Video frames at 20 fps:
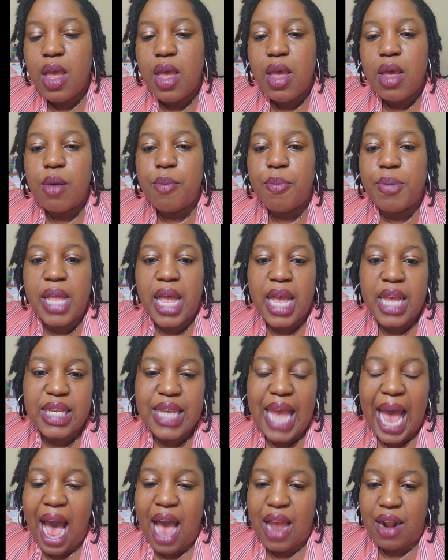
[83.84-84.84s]
Plus,
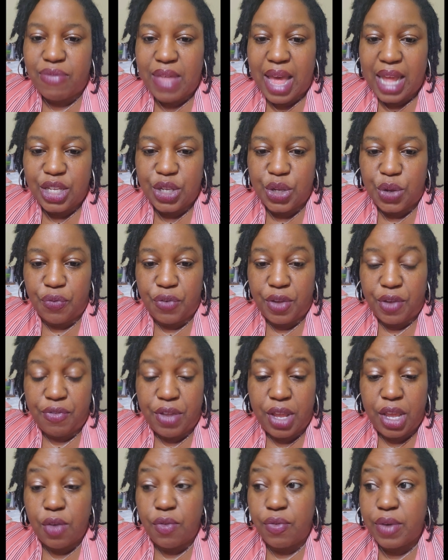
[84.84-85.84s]
out of that
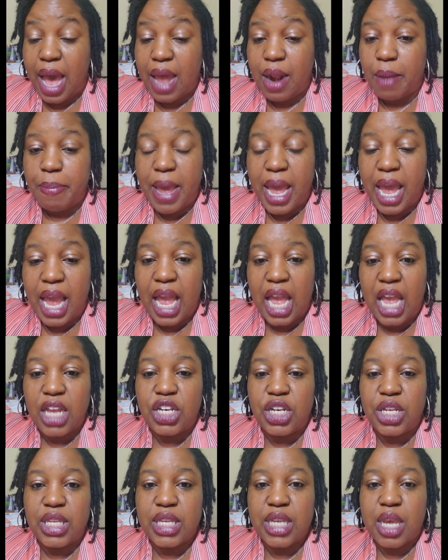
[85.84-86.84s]
$250, you've got to pay
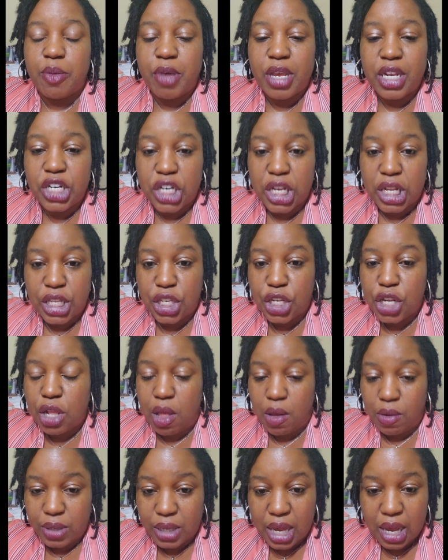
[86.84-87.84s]
agents' commissions,
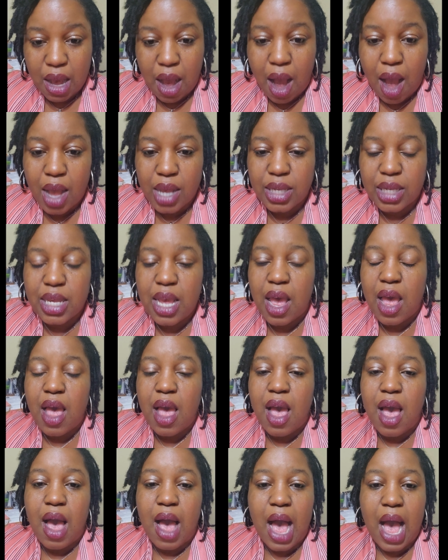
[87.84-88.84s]
closing costs,
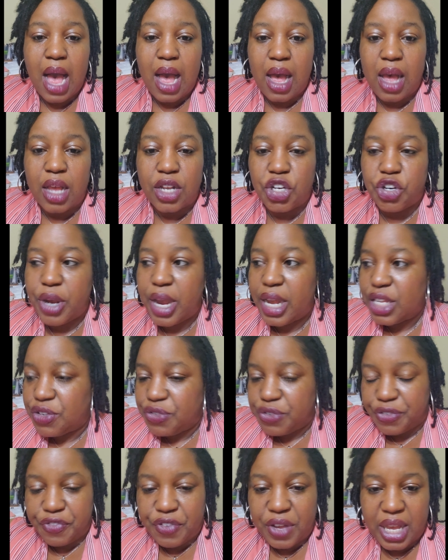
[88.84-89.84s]

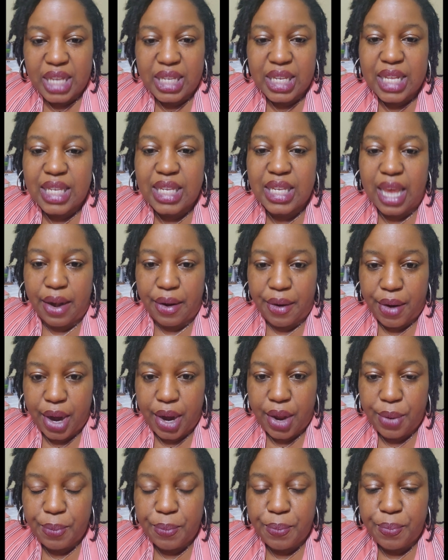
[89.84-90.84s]
transfer fees, etc.
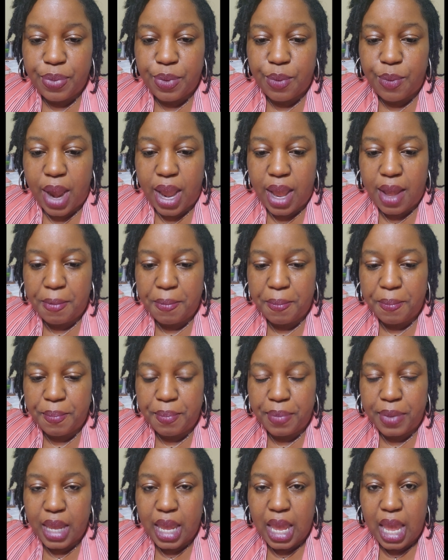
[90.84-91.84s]
Right?
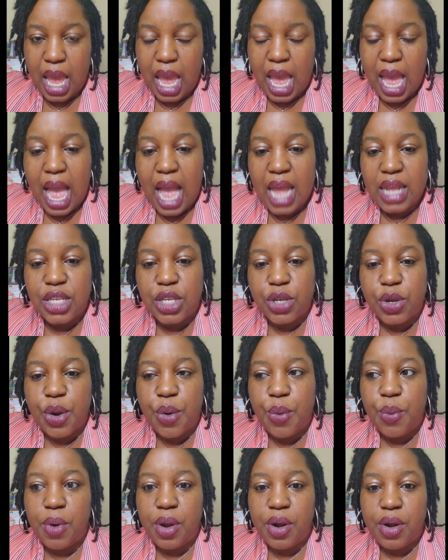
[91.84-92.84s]
And so you're
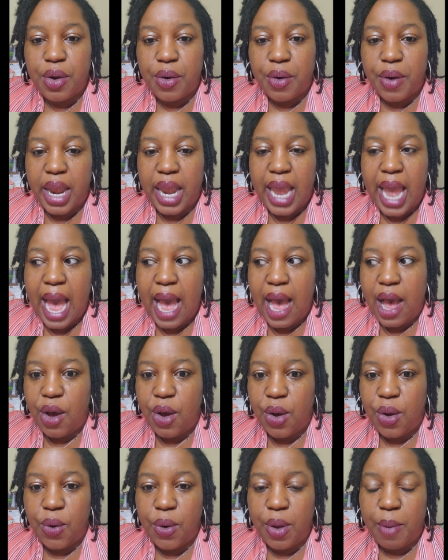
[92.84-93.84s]
wondering,
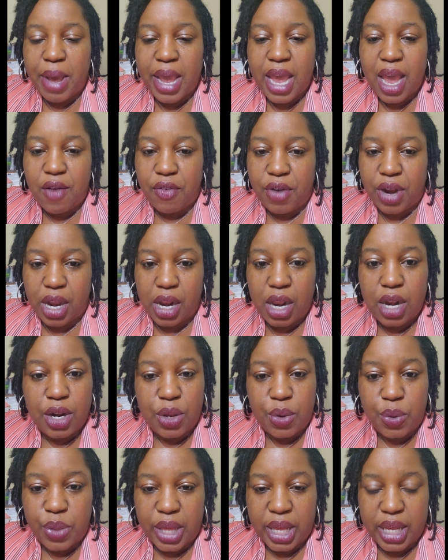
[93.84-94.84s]
how am I ever going to
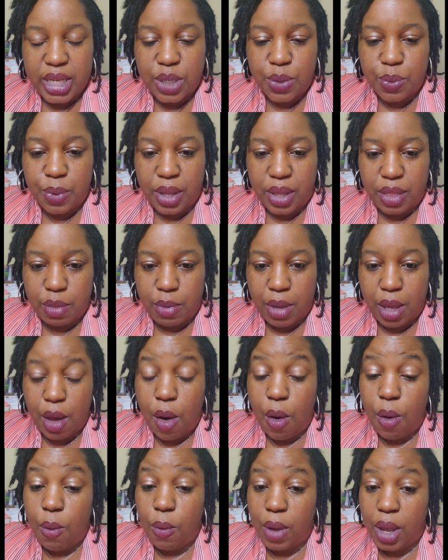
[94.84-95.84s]
do this with me
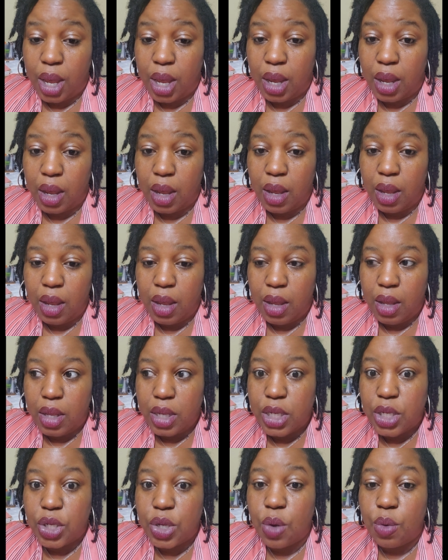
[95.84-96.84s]
owing
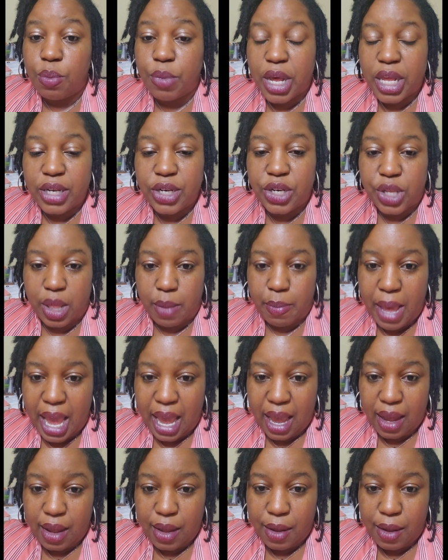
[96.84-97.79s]
so much to the bank?